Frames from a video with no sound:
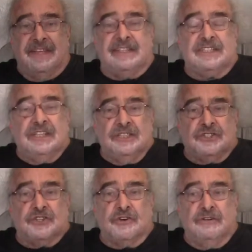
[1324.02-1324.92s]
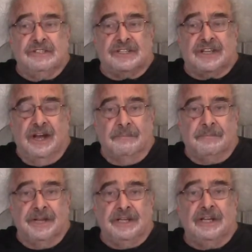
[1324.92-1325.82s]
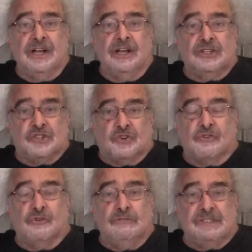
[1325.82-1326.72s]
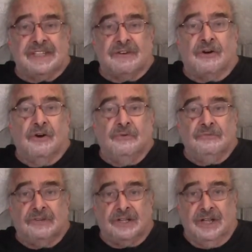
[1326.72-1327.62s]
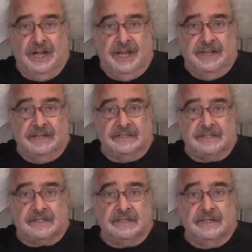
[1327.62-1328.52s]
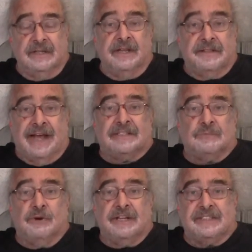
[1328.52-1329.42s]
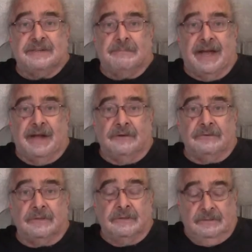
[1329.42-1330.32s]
this insurance company screws their own clients. That's what it's about.